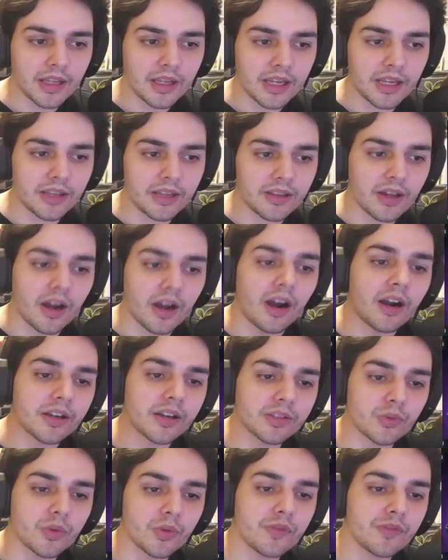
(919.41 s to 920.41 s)
in the
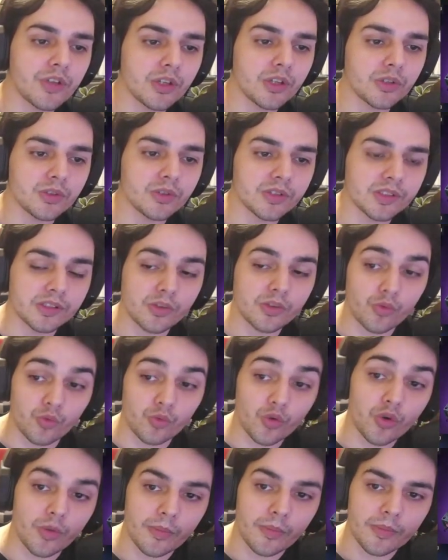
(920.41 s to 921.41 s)
art reviews
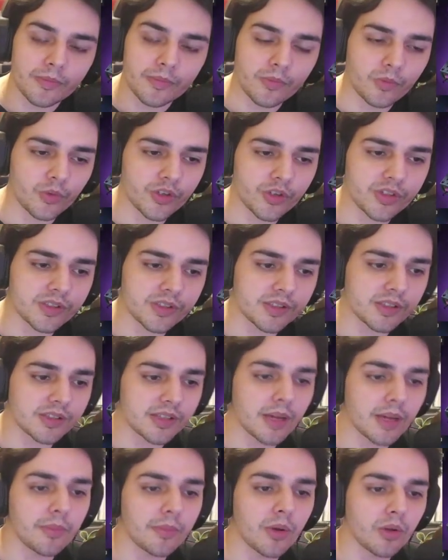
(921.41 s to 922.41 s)
room, which is a
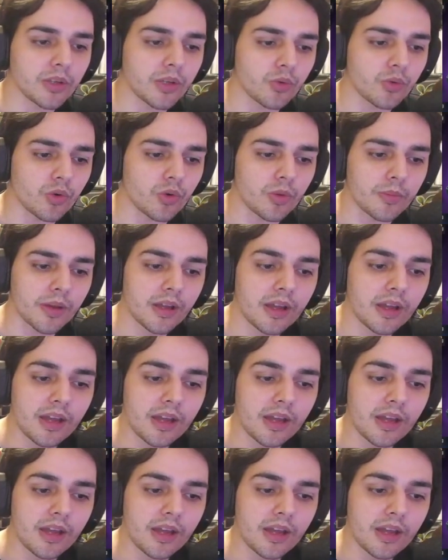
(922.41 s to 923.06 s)
sub-only room.